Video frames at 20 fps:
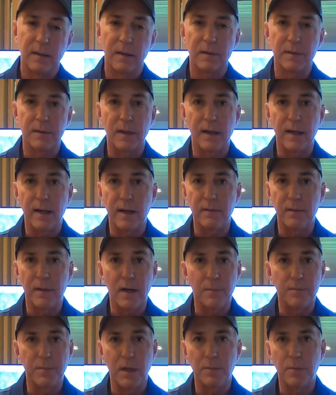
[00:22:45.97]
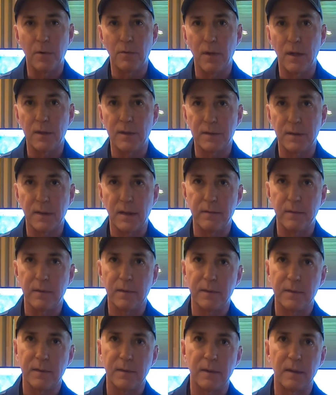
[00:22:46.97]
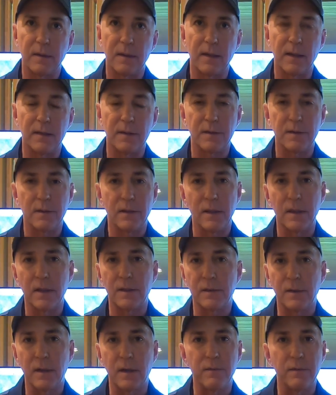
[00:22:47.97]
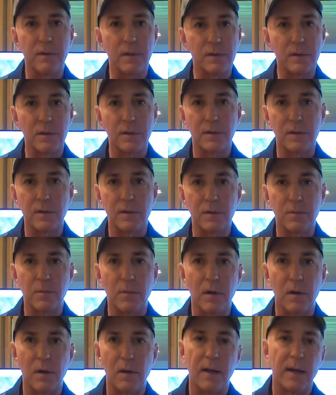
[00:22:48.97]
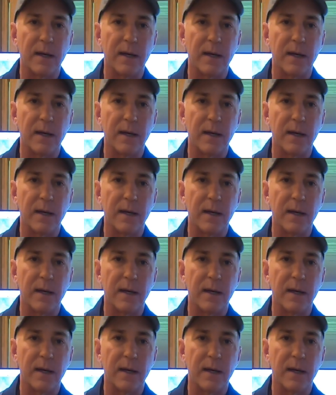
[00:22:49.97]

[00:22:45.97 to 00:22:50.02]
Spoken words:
As I have, a lot of people run 7s, and I just think a 7 is just too small.